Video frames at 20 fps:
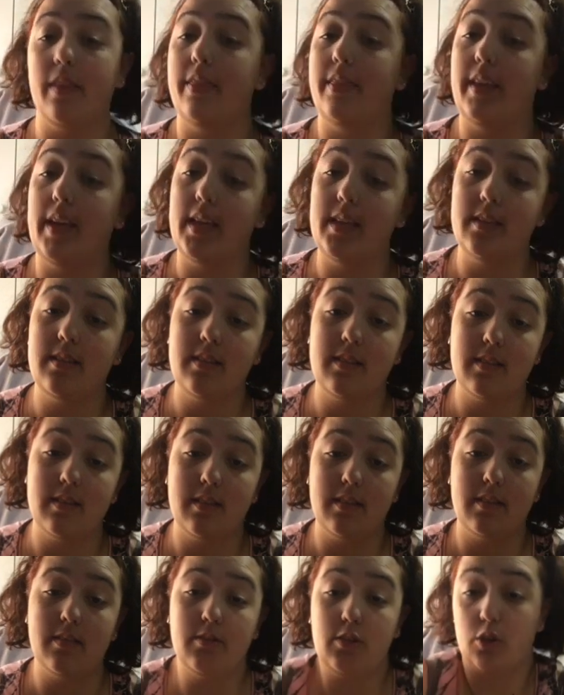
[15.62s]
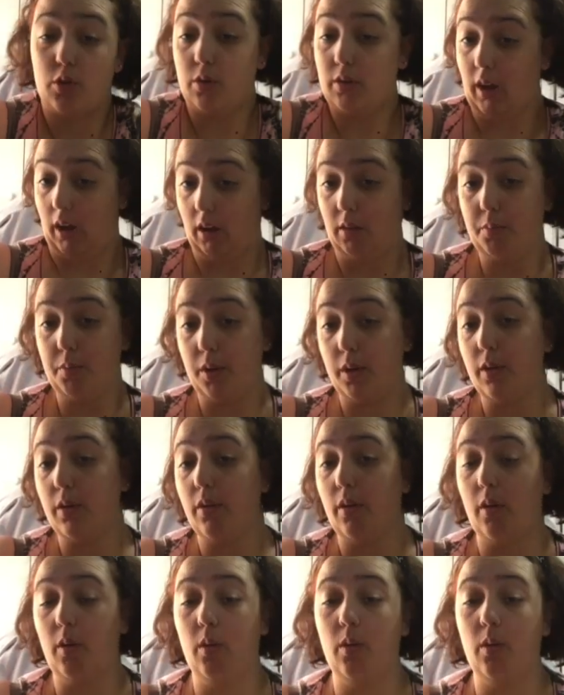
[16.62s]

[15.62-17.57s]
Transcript: These could help you